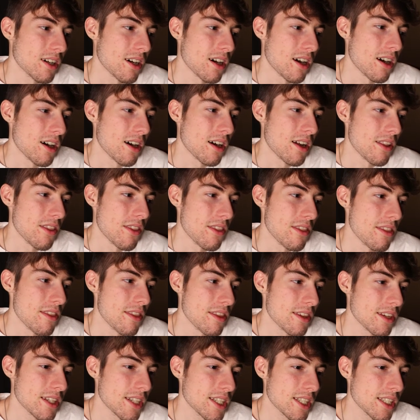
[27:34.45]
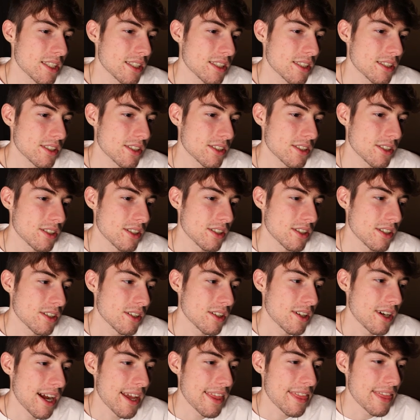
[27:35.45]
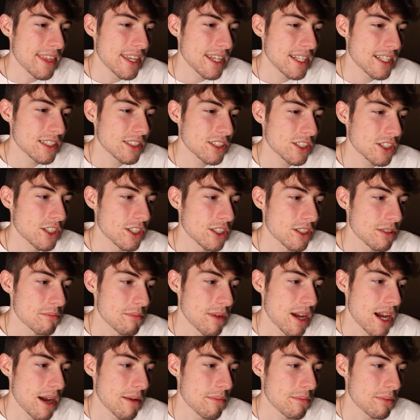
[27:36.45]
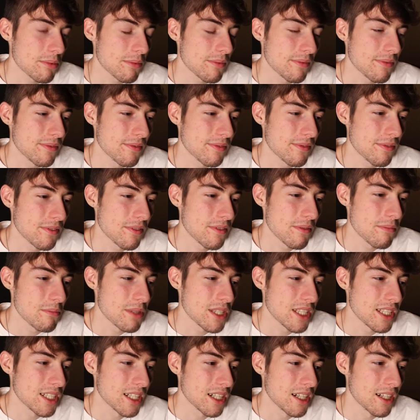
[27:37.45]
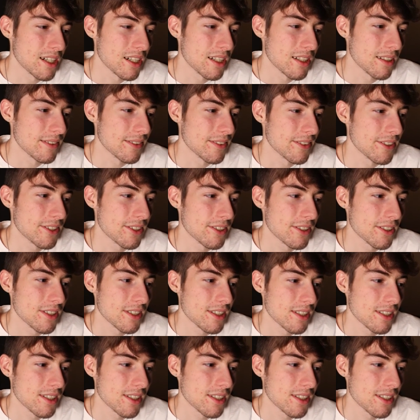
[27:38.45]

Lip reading: On this, I think it's a good map because